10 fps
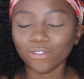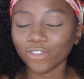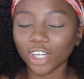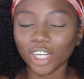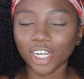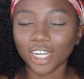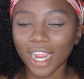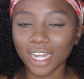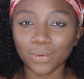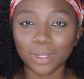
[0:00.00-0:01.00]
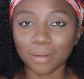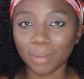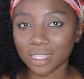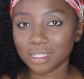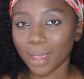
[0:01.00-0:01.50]
for anyone
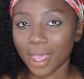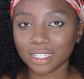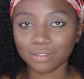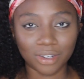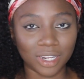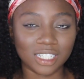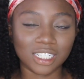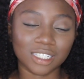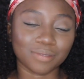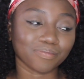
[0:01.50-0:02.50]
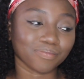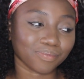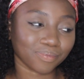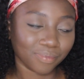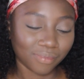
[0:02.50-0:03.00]
about to buy this foundation.
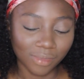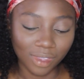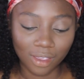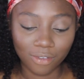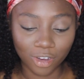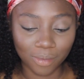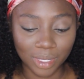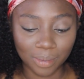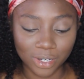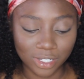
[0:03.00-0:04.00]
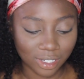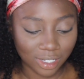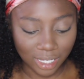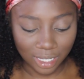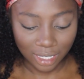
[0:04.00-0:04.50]
For me personally,